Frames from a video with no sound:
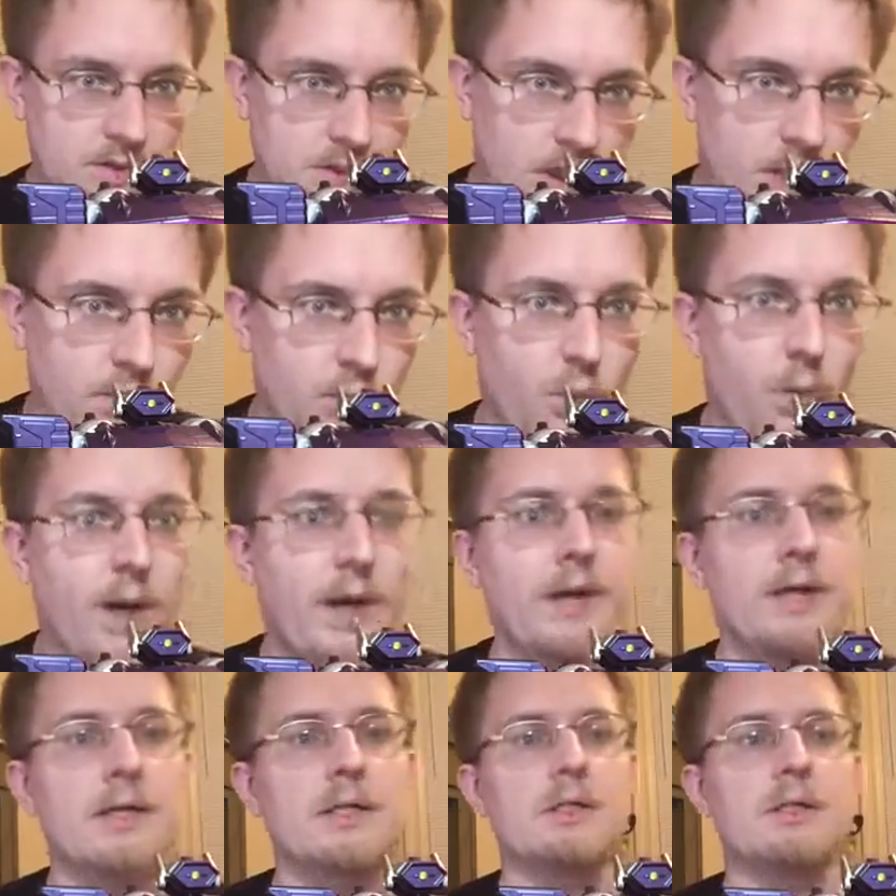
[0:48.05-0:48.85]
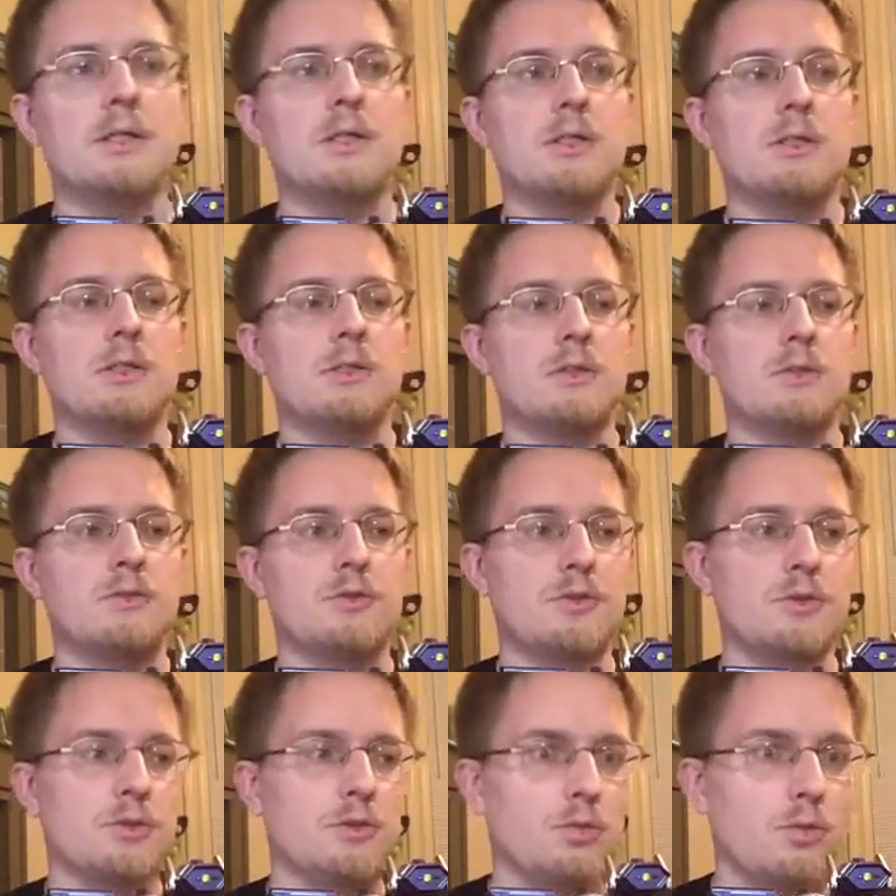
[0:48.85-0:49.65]
cut away
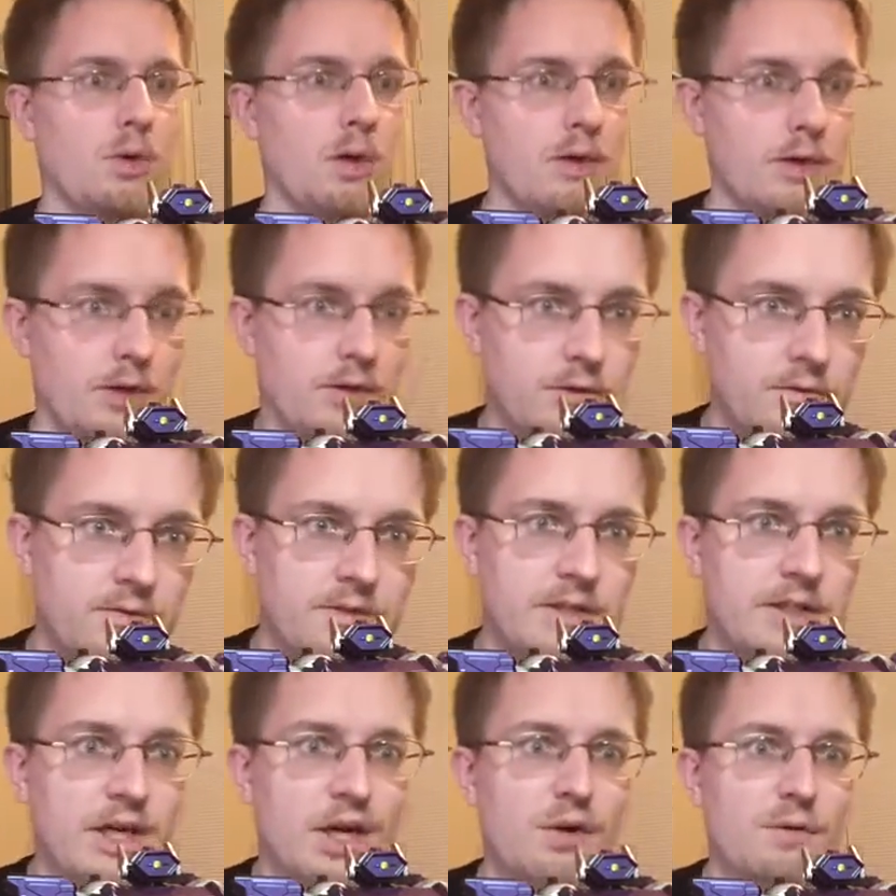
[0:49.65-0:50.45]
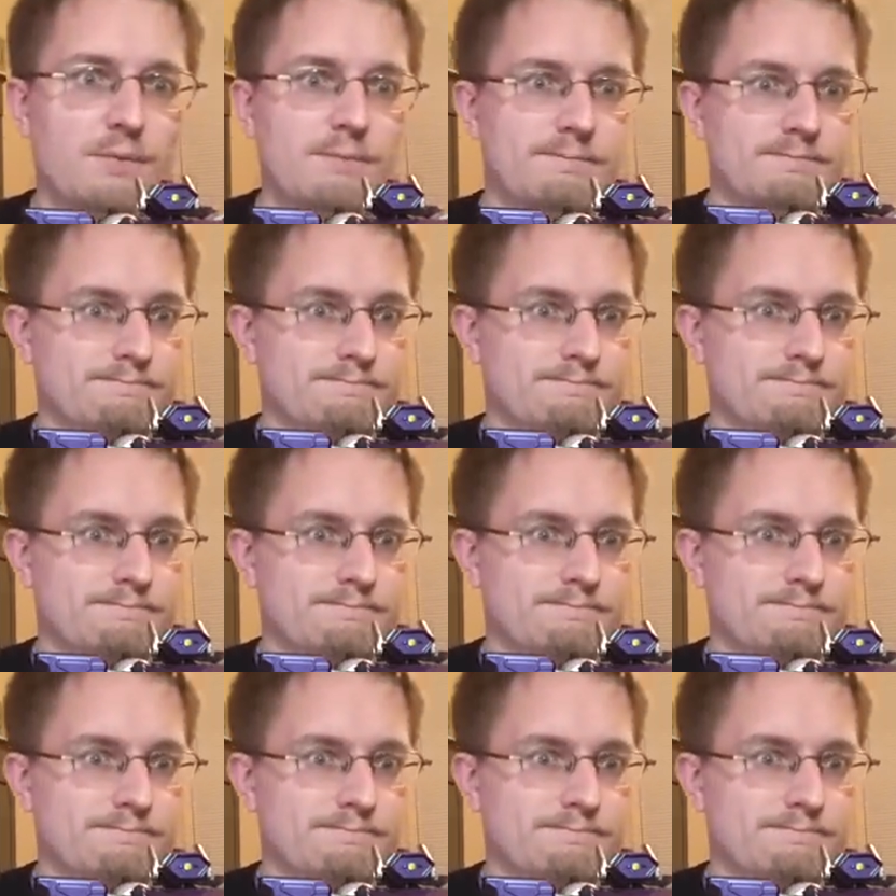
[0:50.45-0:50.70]
to another video.